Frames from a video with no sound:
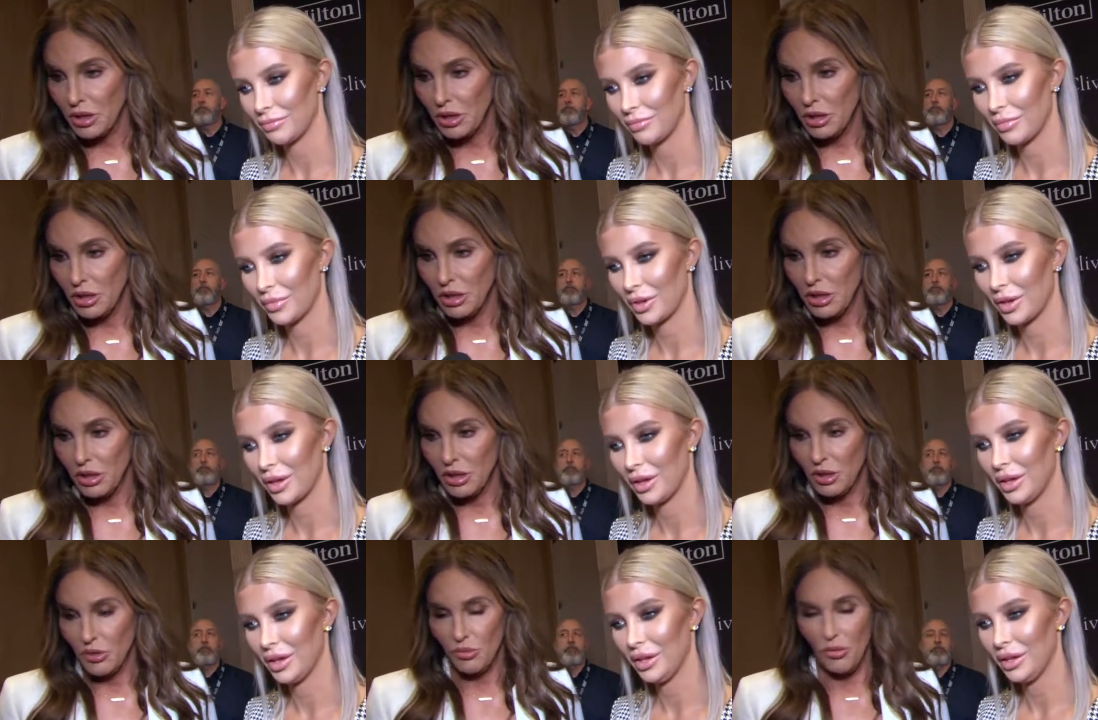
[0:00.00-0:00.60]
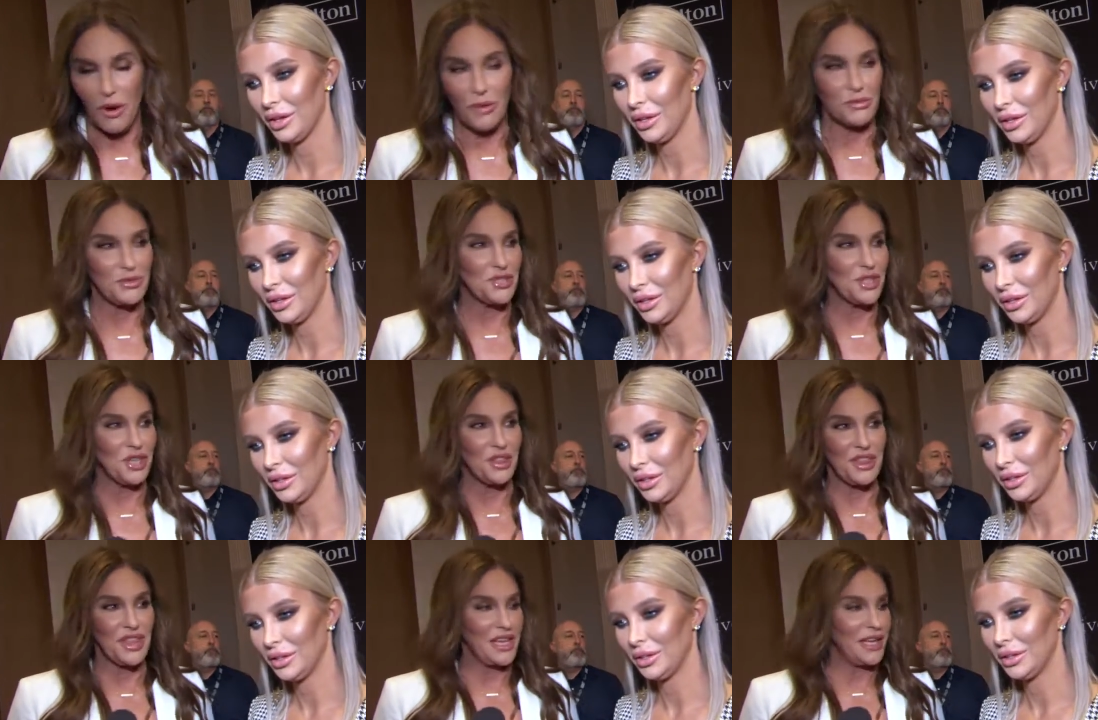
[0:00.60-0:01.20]
Speaker 1: did you give us? What was the
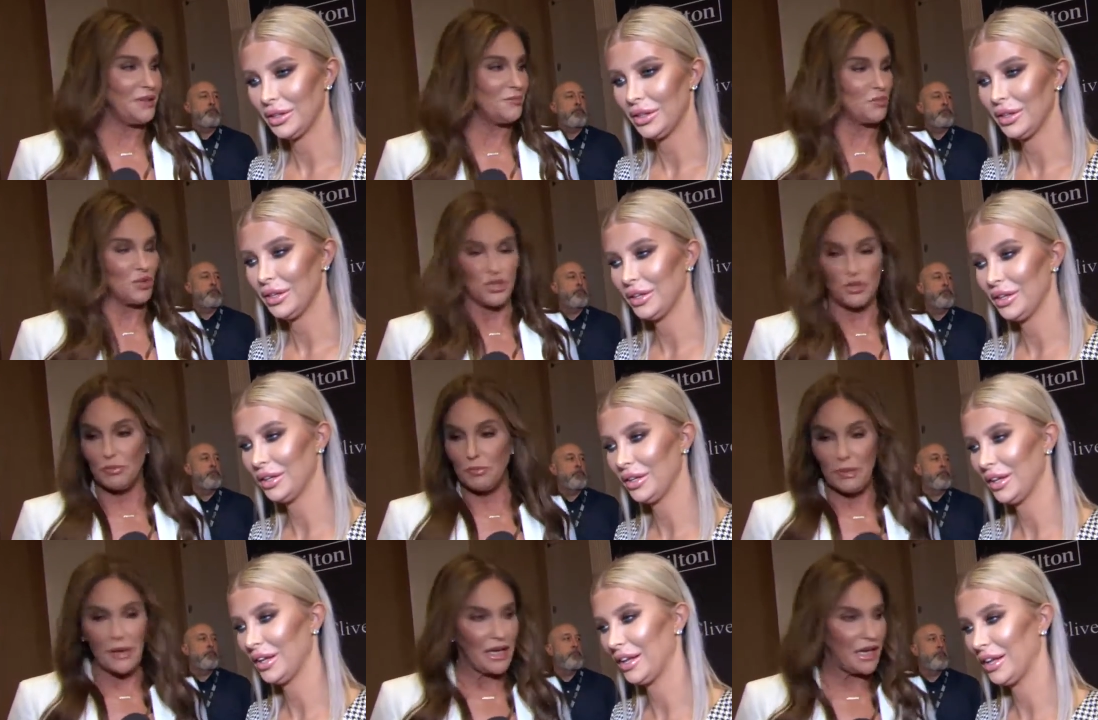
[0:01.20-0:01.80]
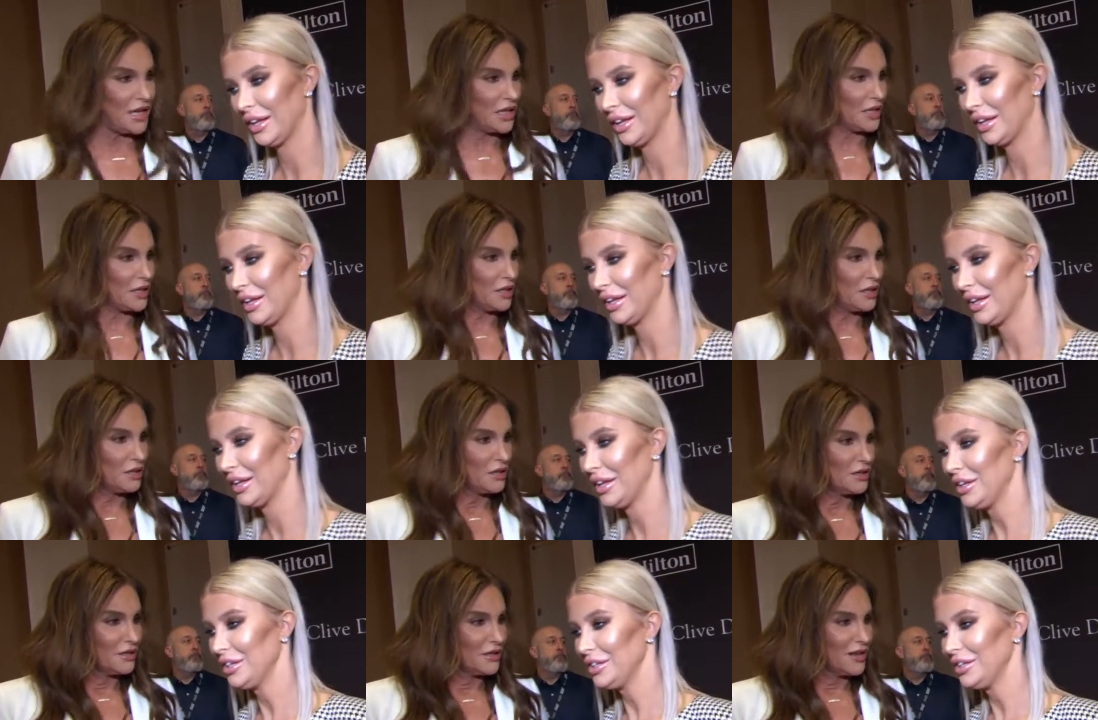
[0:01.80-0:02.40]
theme? Was big.
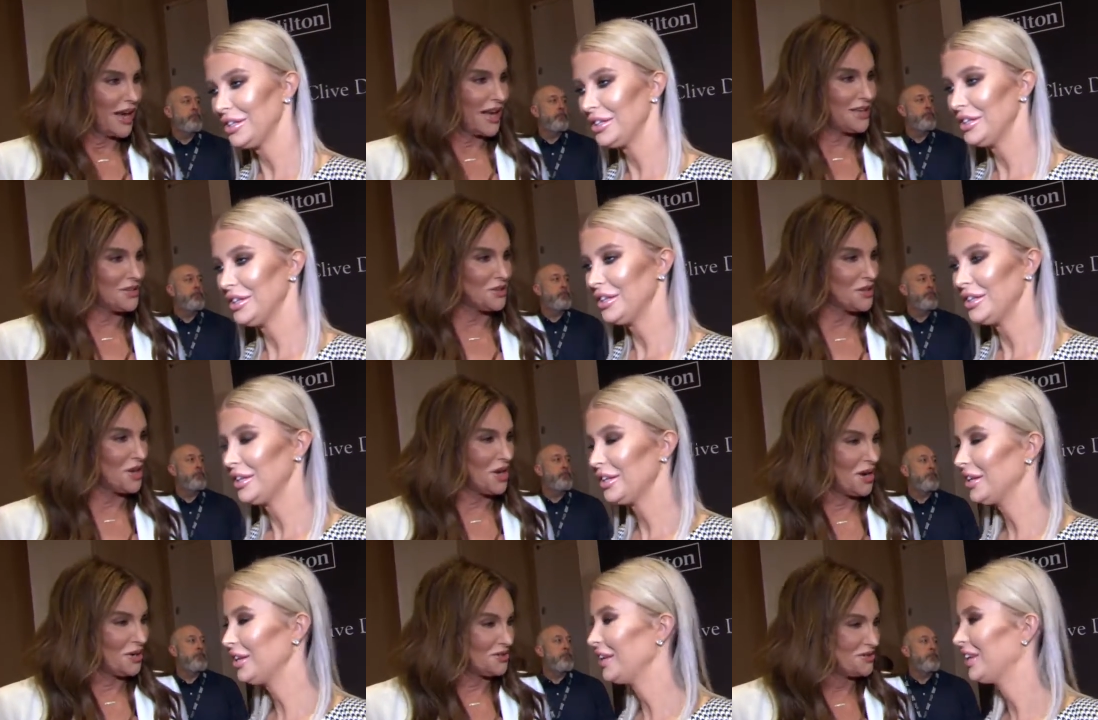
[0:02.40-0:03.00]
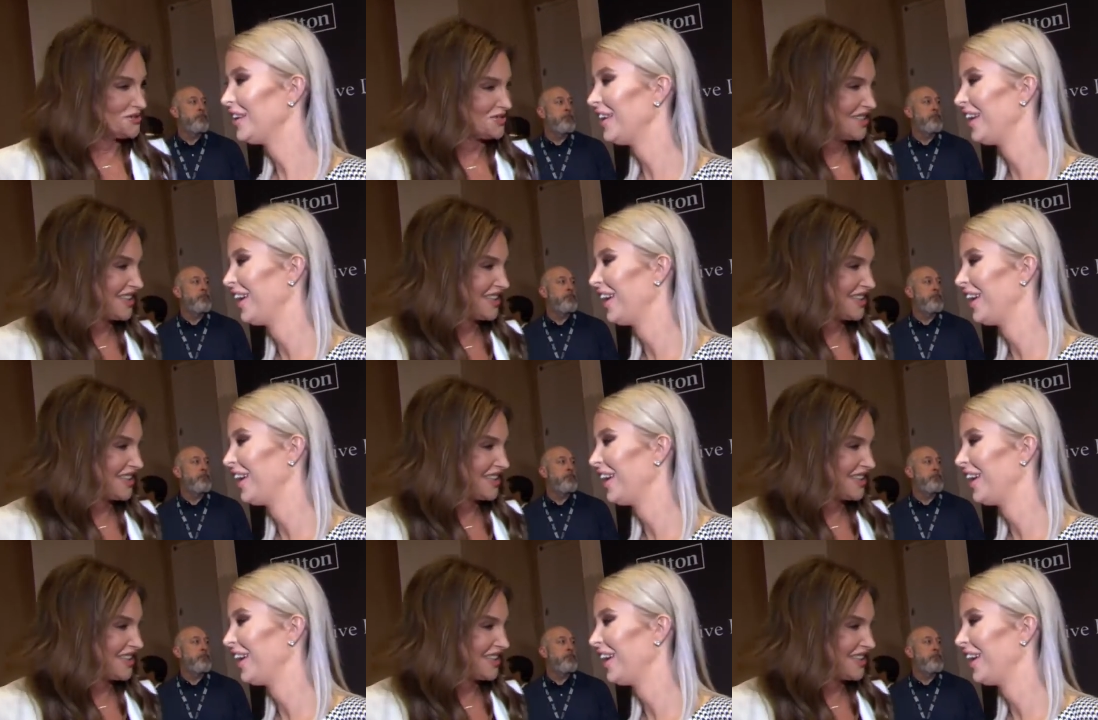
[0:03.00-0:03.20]
I don't know.